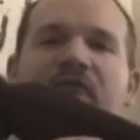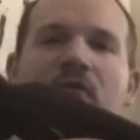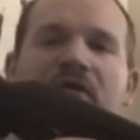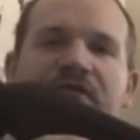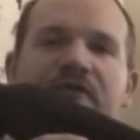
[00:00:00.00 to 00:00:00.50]

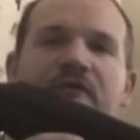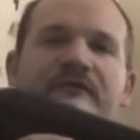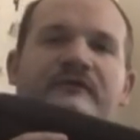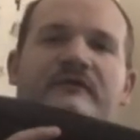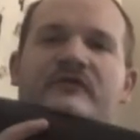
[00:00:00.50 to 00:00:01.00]
Force,
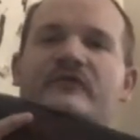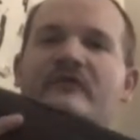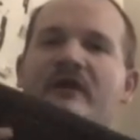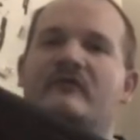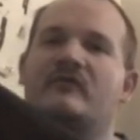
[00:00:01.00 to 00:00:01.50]
used as a
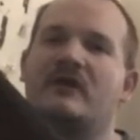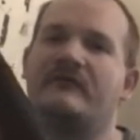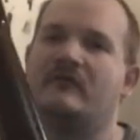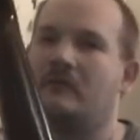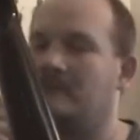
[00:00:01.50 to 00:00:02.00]
survival
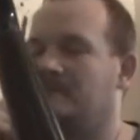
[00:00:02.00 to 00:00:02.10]
rifle.